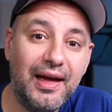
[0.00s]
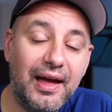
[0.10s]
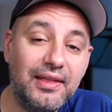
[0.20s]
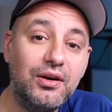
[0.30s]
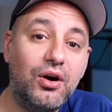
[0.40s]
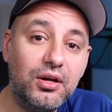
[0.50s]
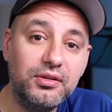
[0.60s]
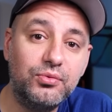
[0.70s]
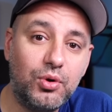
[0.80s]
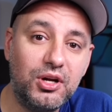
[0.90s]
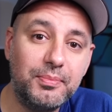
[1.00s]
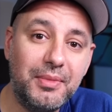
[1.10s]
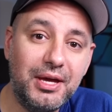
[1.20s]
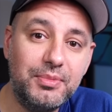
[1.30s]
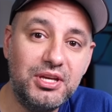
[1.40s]
And the other
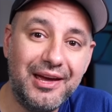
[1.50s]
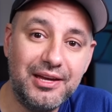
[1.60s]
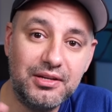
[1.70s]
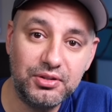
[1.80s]
one may be a